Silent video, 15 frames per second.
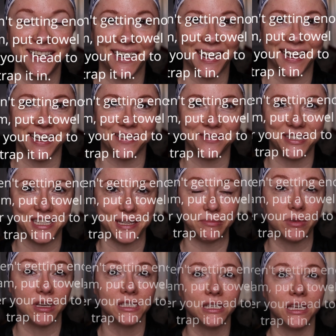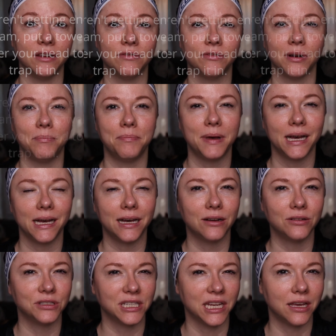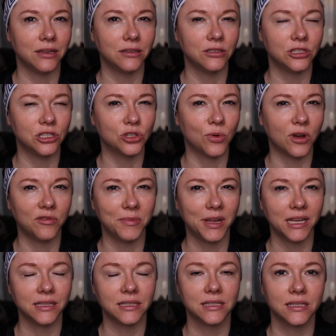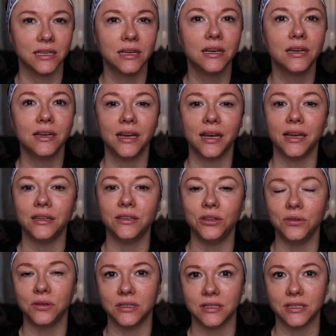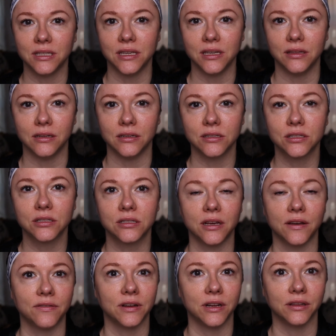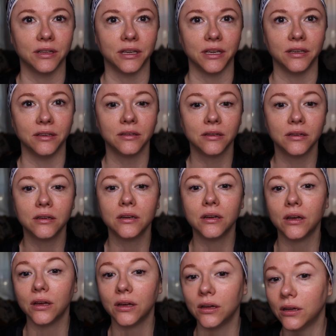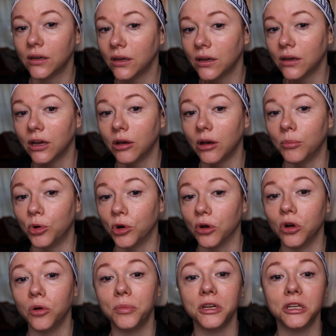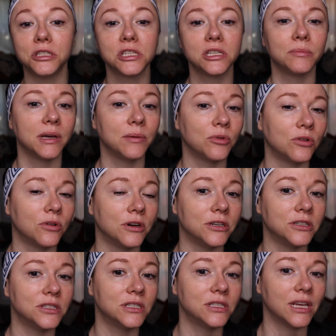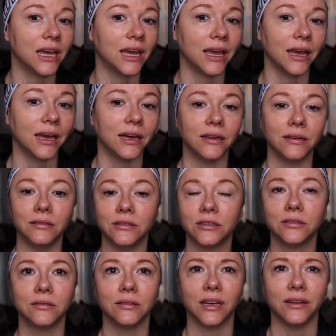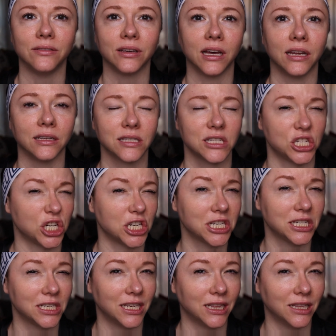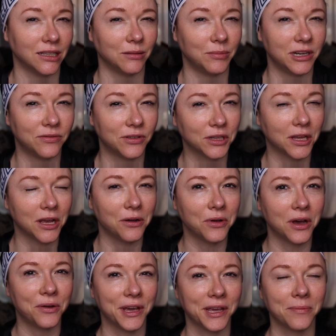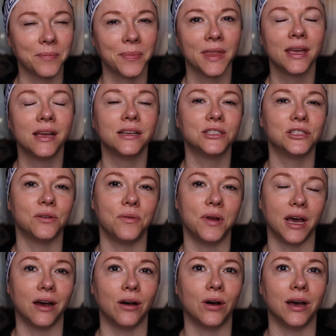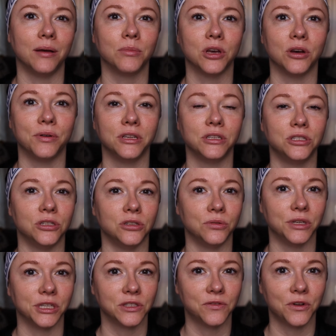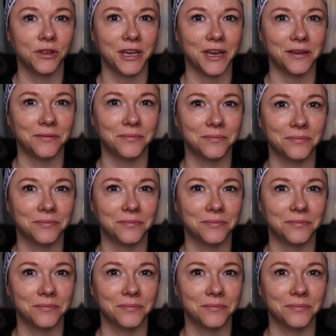I've steamed my skin for about 10 to 12 minutes, and you can see there's definitely a more openness to my pores, and I've kind of started to get a little bit of a glow going. So now I'm going to exfoliate.